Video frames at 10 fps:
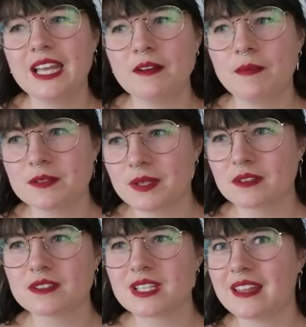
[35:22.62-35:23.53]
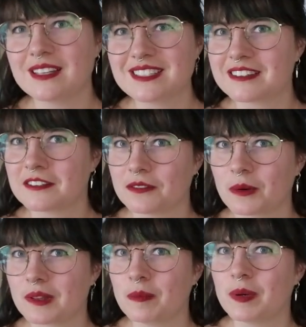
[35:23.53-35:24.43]
it makes me a little sad that it's like the
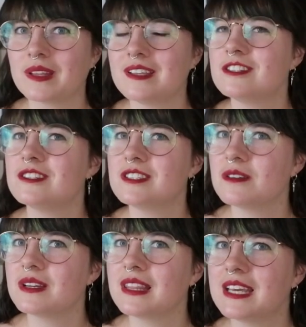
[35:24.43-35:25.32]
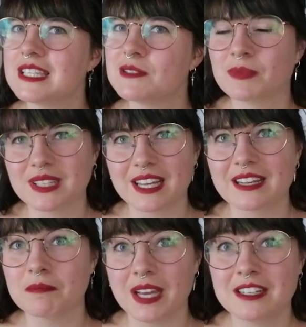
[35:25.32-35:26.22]
fourth book that she's doing this but
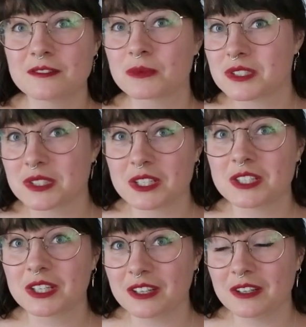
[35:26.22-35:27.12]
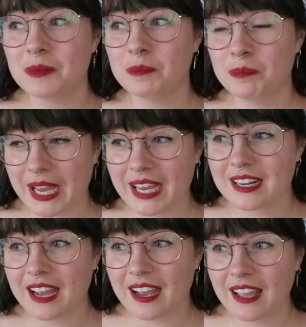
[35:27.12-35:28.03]
like midas was such a good
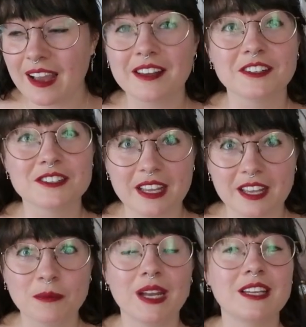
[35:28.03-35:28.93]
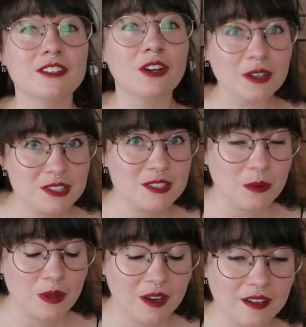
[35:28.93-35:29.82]
bad guy i understand why it took
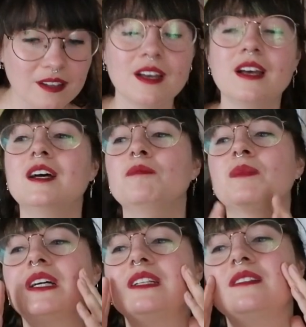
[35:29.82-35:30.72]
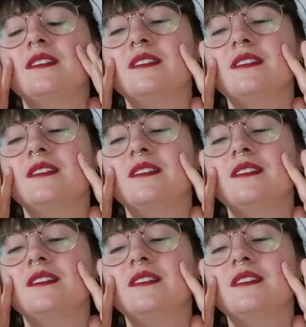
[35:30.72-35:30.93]
so long but